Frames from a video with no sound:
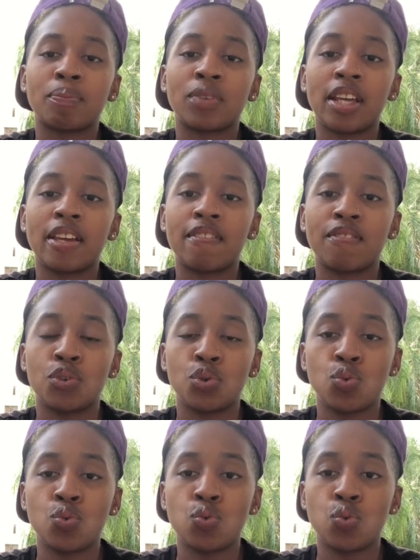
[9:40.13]
if
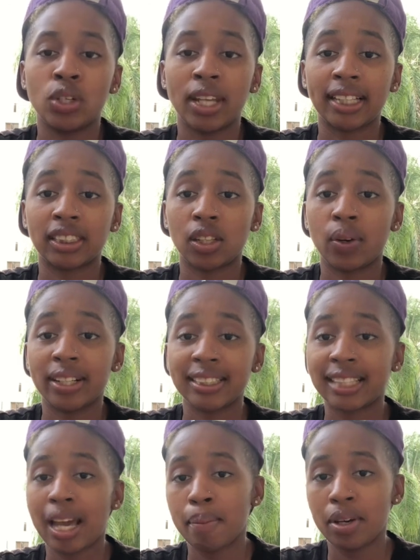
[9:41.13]
you would like to go the
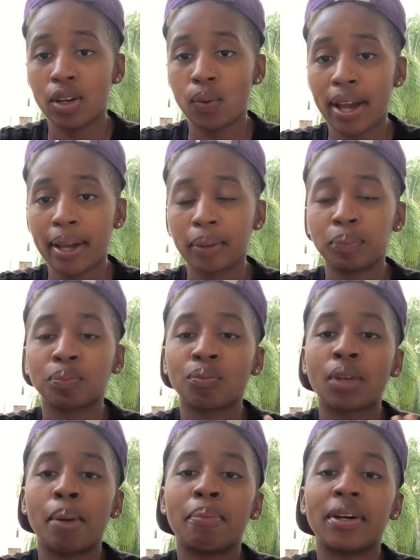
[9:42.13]
assignment way.
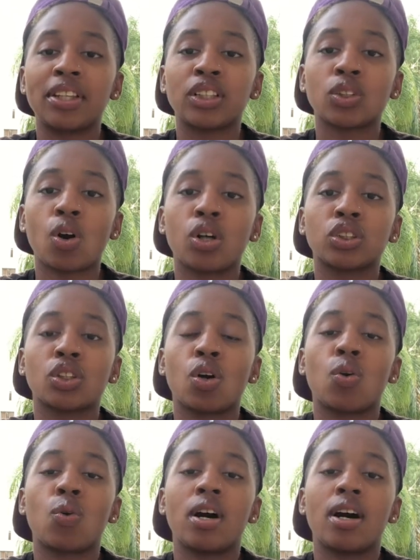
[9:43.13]
But there's
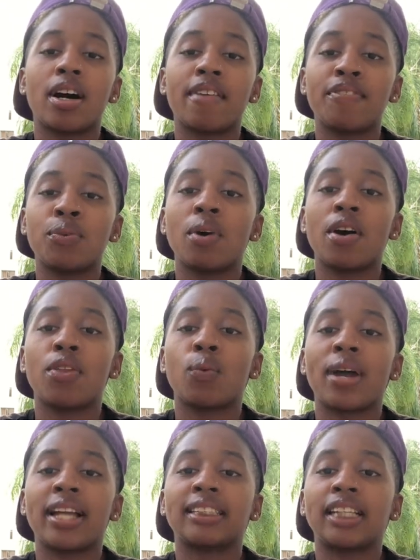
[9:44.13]
also a few other
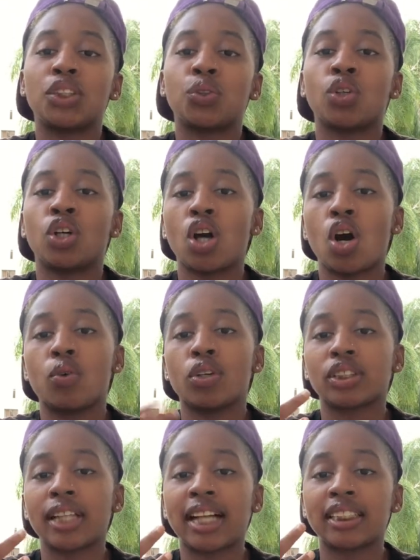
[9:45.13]
ways that you can go.
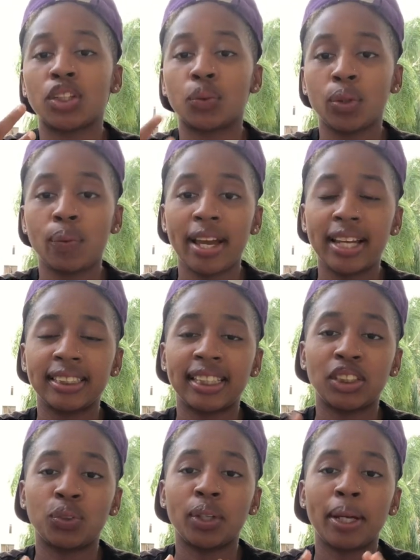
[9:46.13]
There's actually 3 ways
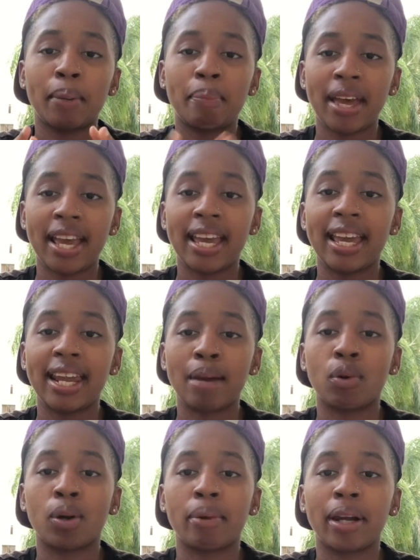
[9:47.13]
that you can get paid, and I'm
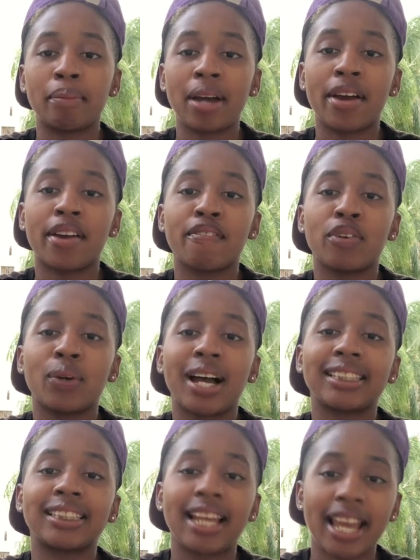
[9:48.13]
going to break them down here for you
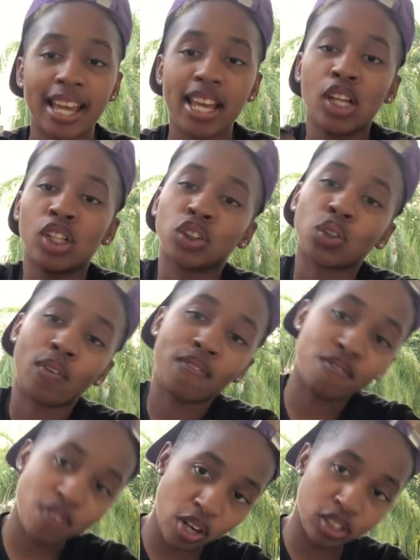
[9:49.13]
guys today. So the
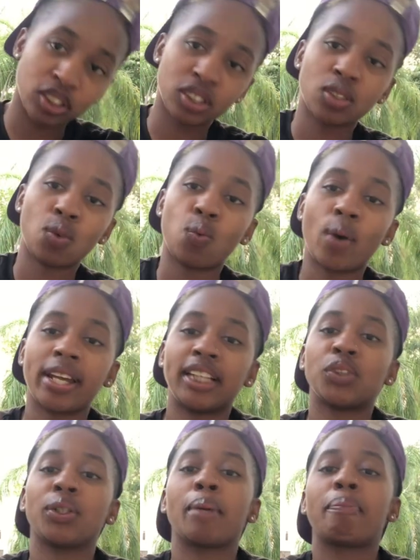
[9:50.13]
first way that
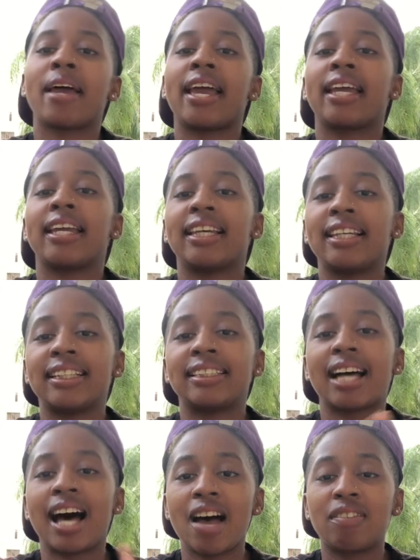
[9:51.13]
you can get paid is
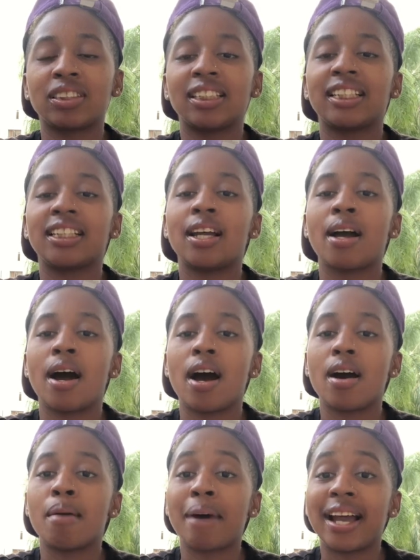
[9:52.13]
obviously
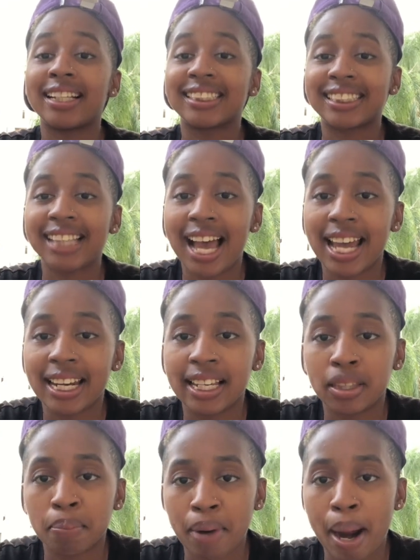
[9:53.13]
by
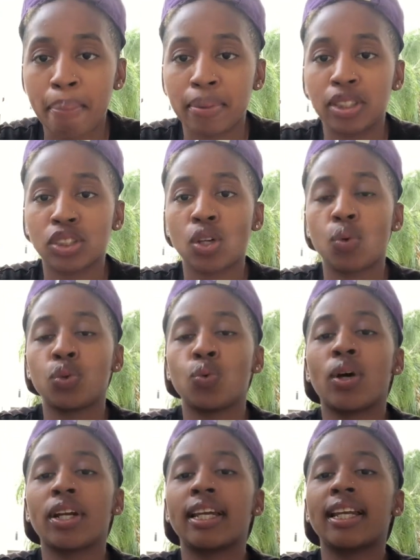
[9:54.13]
assigning the property. So you
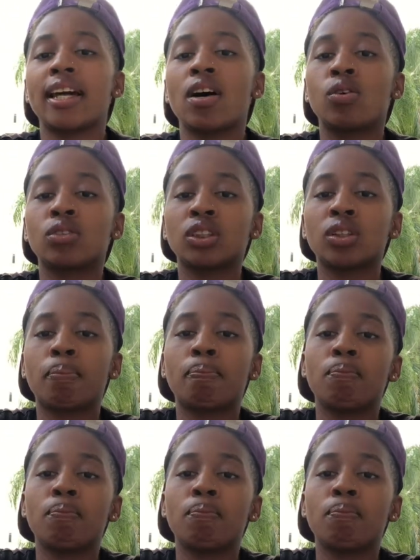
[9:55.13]
want to get a wholesale